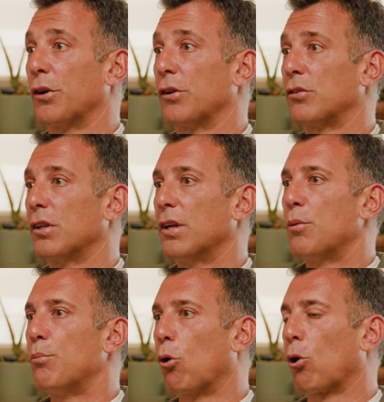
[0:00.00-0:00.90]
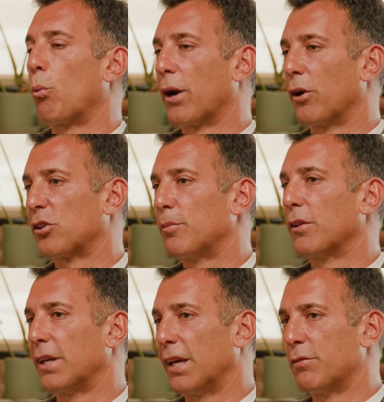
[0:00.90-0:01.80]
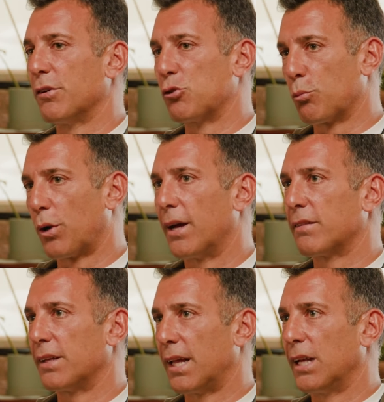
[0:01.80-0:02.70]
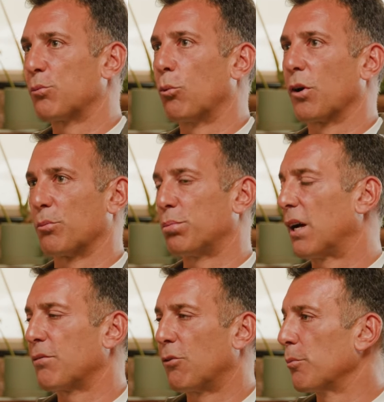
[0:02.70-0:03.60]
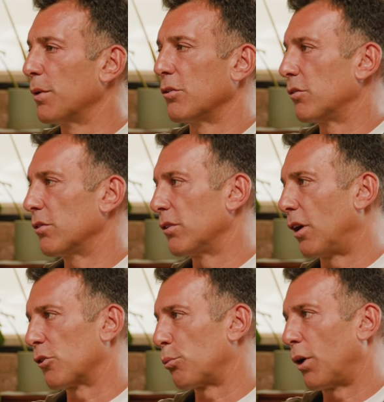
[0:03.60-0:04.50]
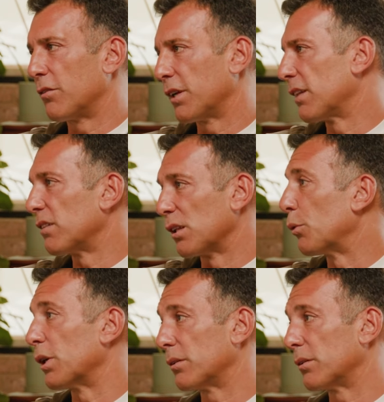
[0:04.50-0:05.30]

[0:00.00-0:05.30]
is more awareness about the individual brands and Ennismore as a platform is not surprising, it's deliberate.